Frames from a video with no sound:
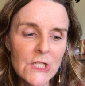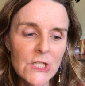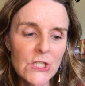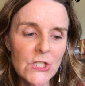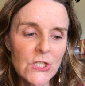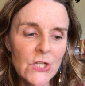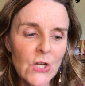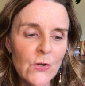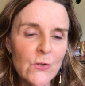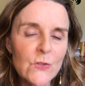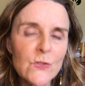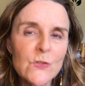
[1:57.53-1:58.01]

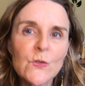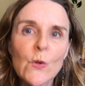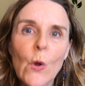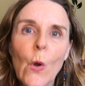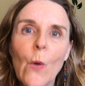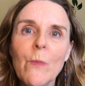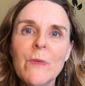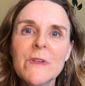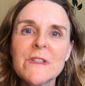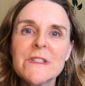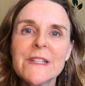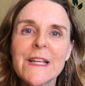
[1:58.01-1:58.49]
You know, it's
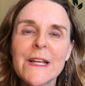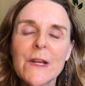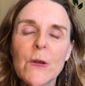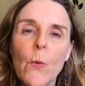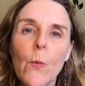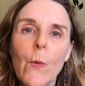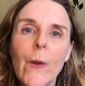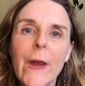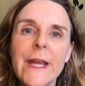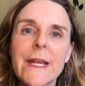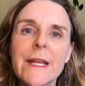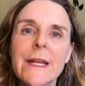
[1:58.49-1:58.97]
almost like
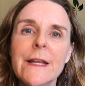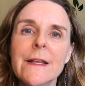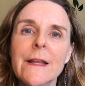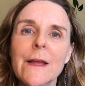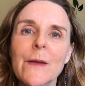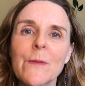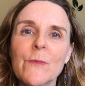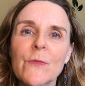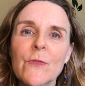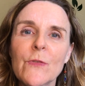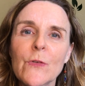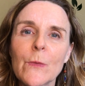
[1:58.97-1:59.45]
waking
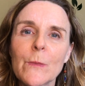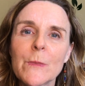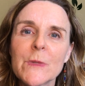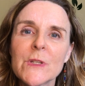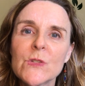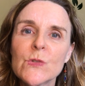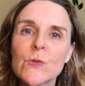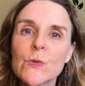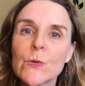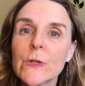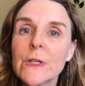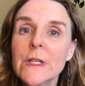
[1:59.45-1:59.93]
up from a
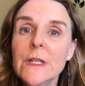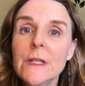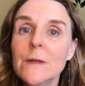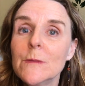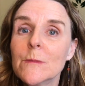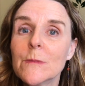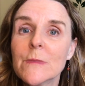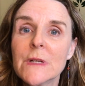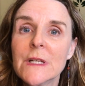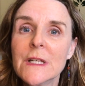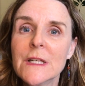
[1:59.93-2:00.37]
dream